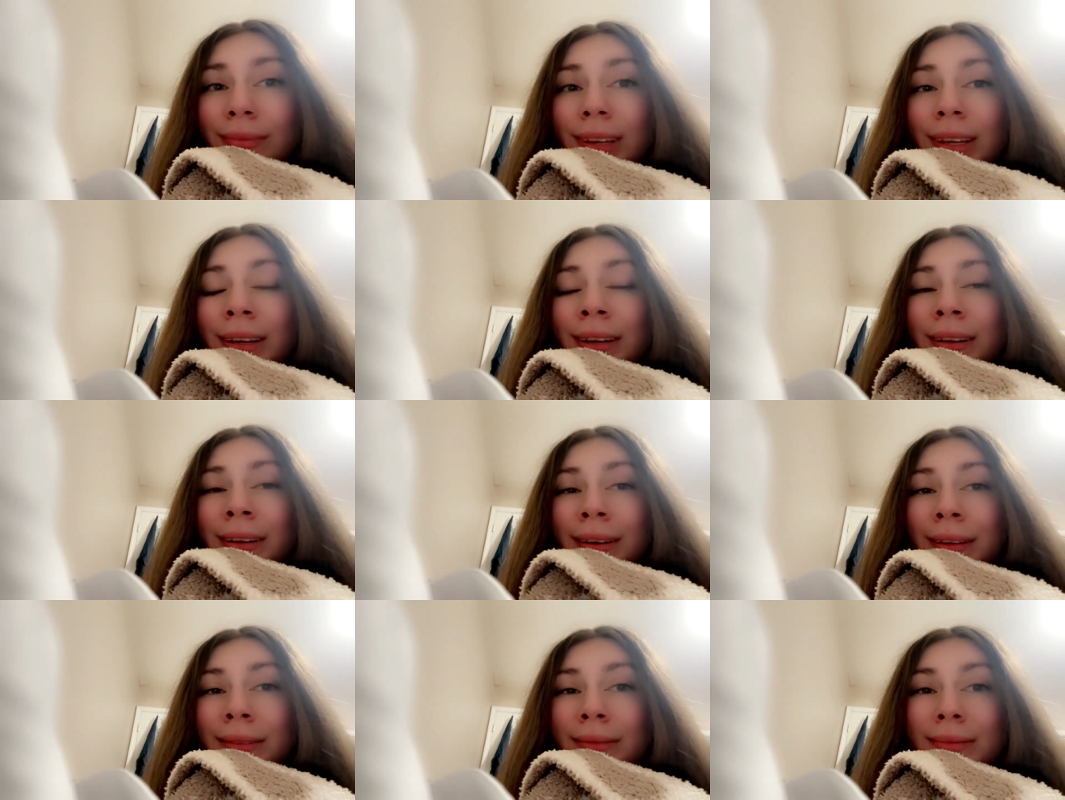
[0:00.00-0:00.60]

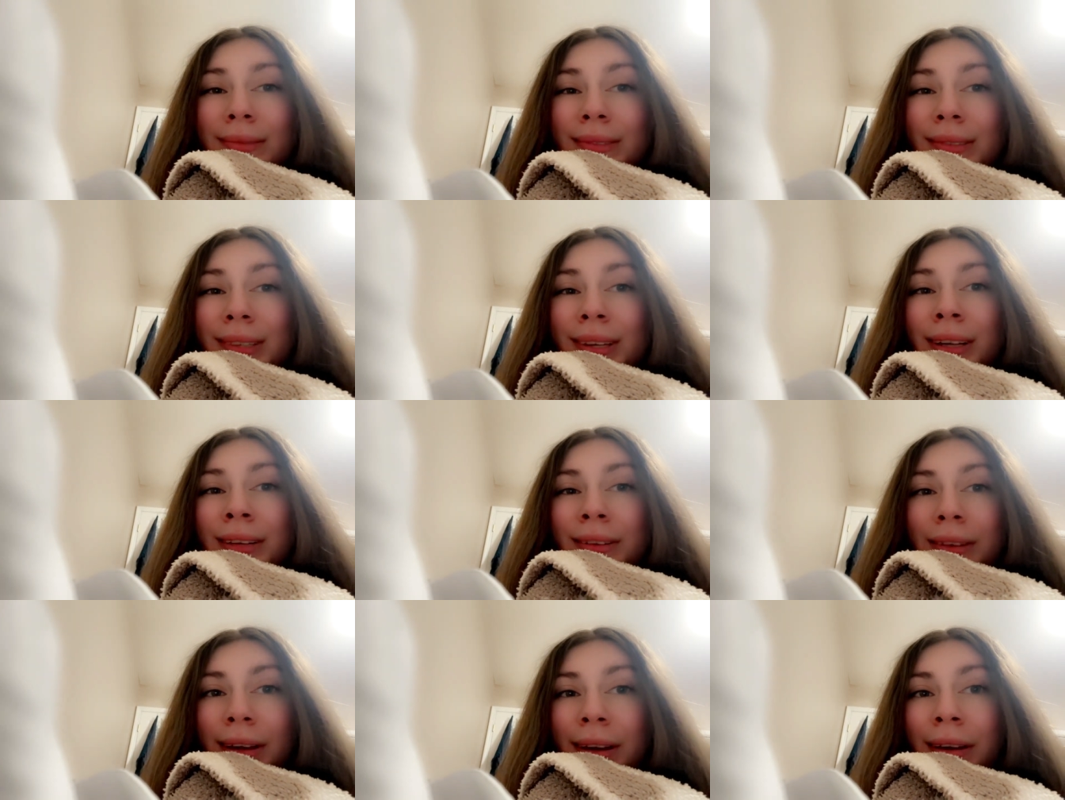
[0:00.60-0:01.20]
any
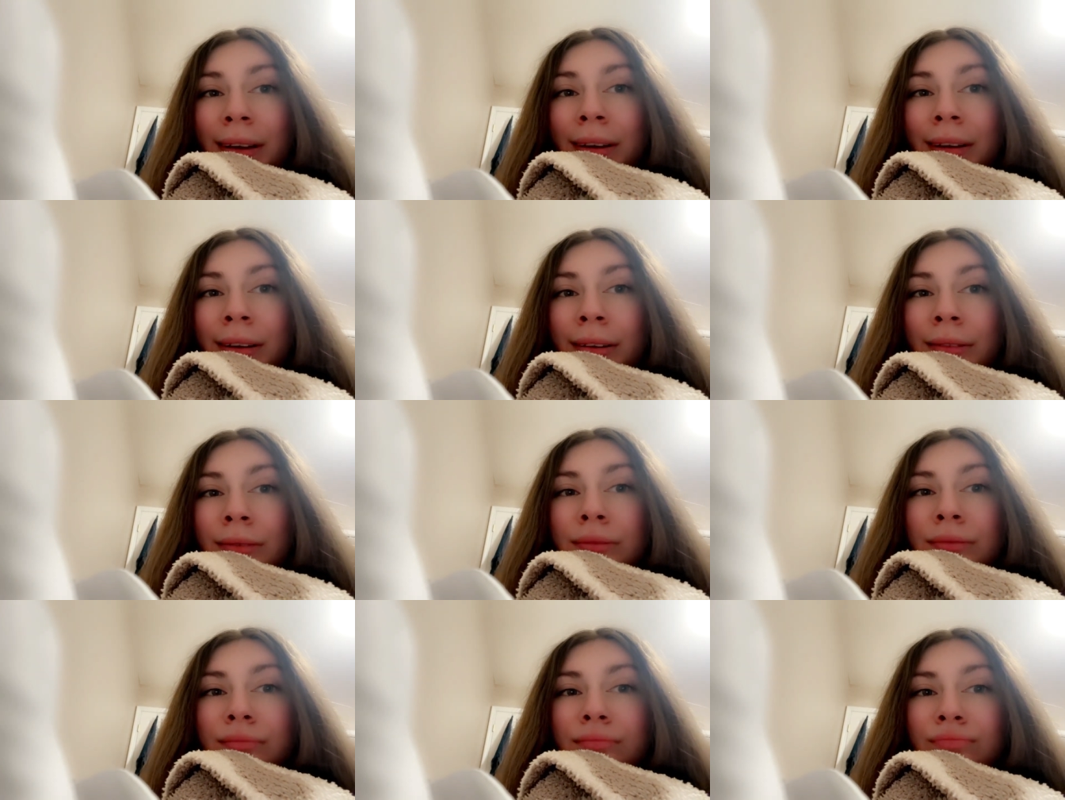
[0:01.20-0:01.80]
skincare,